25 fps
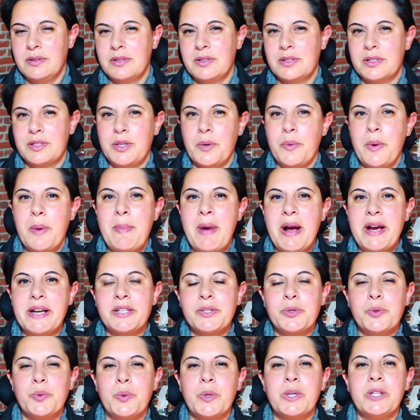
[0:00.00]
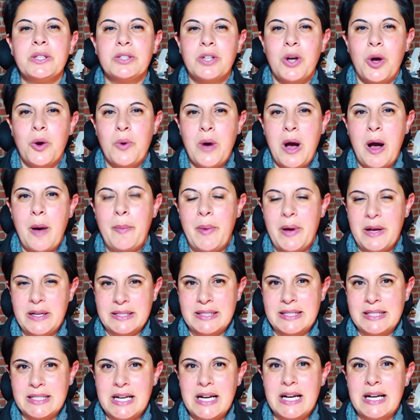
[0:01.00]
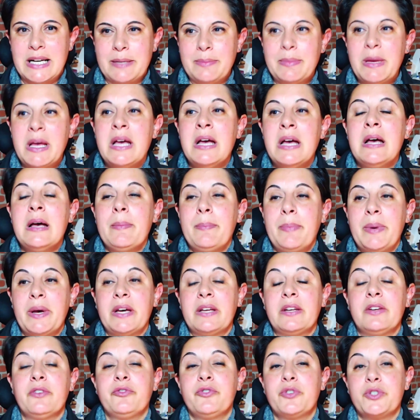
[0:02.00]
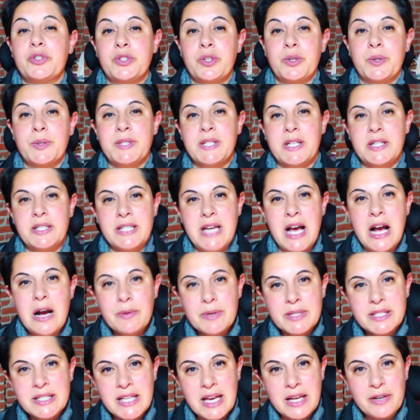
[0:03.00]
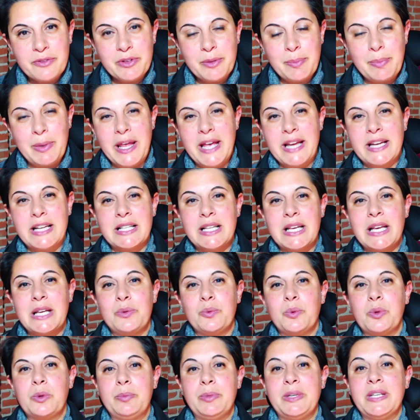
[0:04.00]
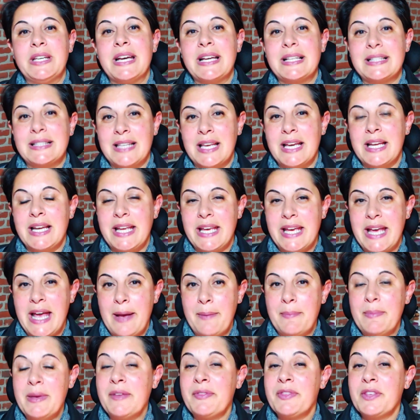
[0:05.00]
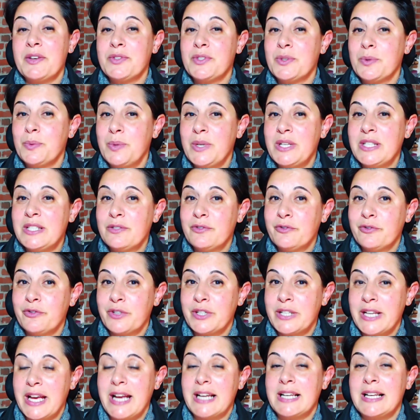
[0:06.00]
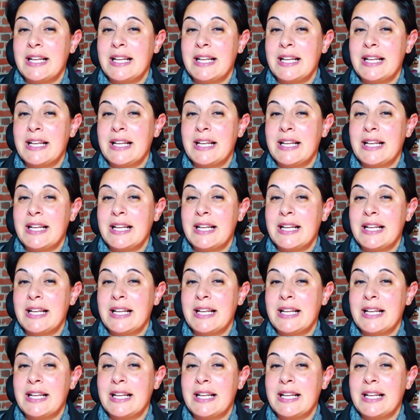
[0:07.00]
The reminder will go up on time, but for those on our side of the planet, it will be at 10 a.m. And there's a reason for that.